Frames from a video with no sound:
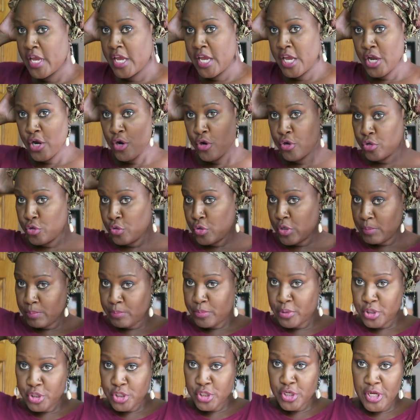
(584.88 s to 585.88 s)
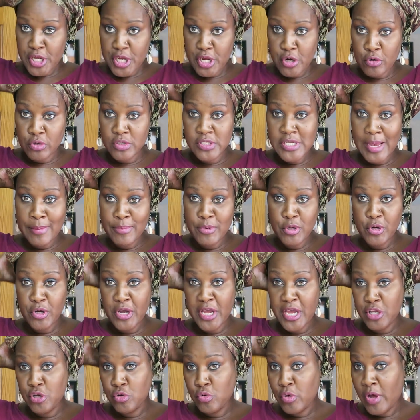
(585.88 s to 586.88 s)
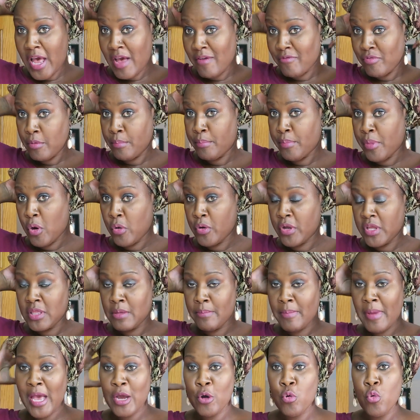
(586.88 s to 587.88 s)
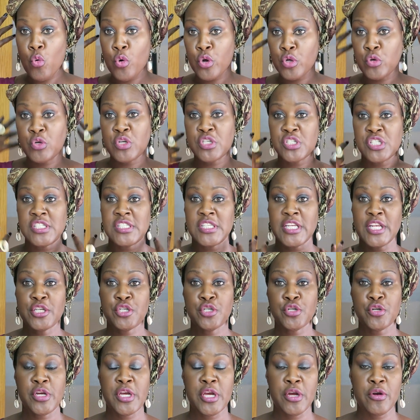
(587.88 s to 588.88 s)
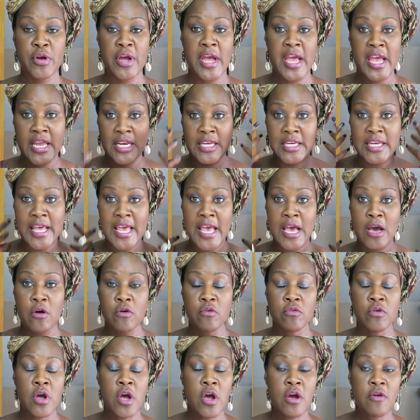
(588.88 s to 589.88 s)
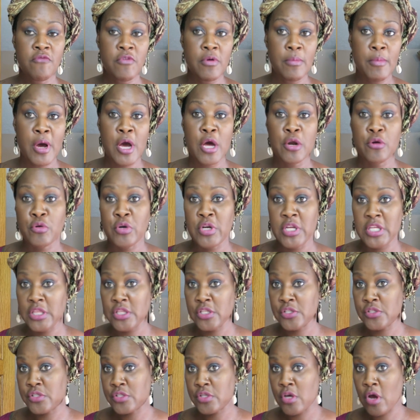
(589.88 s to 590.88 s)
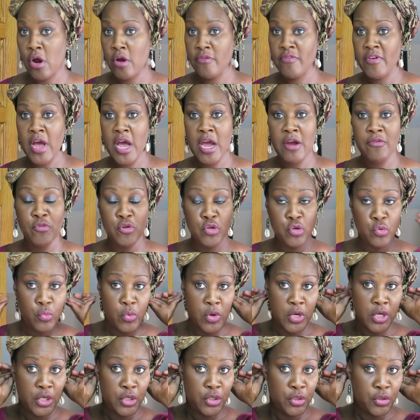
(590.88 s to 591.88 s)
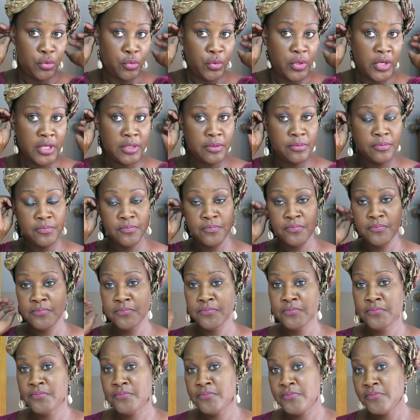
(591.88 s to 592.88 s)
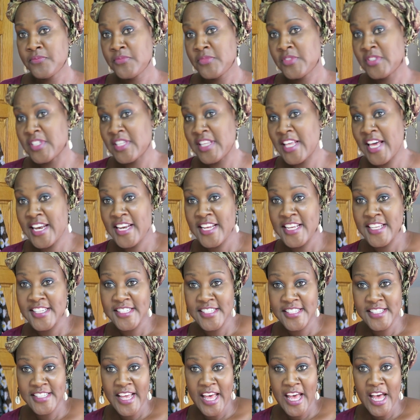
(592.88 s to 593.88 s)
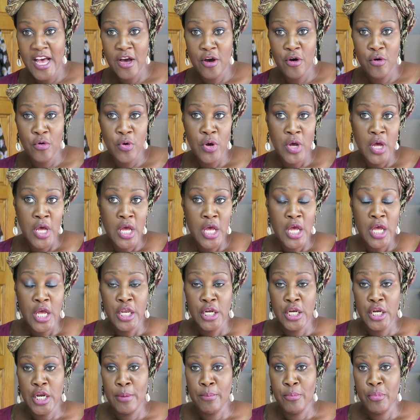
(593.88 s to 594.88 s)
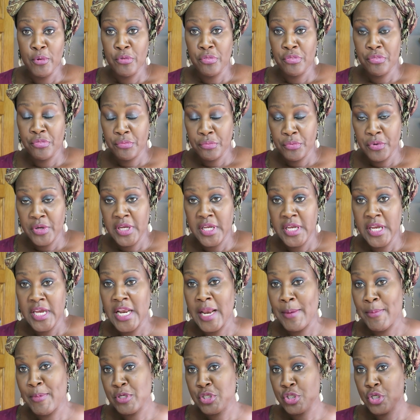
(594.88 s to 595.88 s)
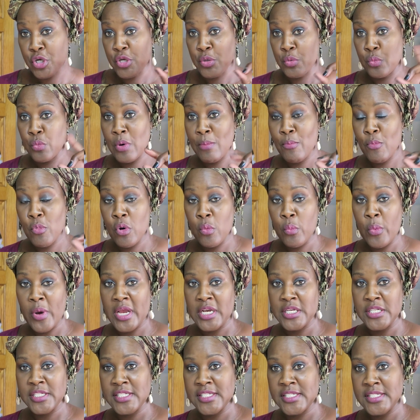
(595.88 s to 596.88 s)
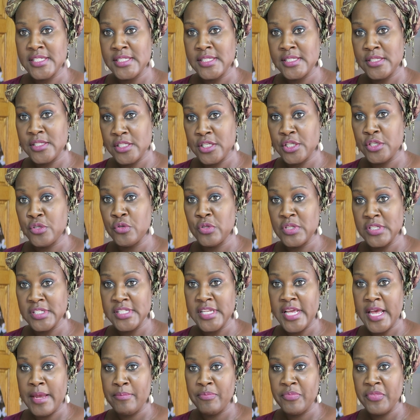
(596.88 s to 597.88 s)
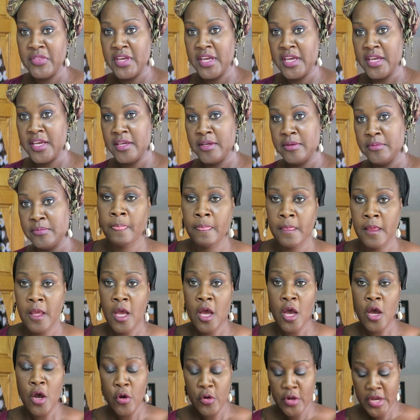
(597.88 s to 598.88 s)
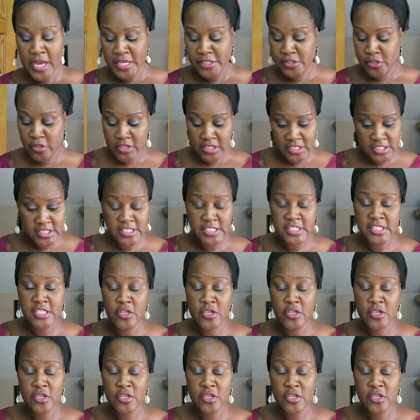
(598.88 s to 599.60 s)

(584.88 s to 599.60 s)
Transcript: hair, you can put your hair on top of your head and you'll have the bulk in the back, or you can just let your hair hang down from underneath the scarf, however you want to do it. So that is style number 3, and I'm going to show you one more way to do the same thing. Okay, so this is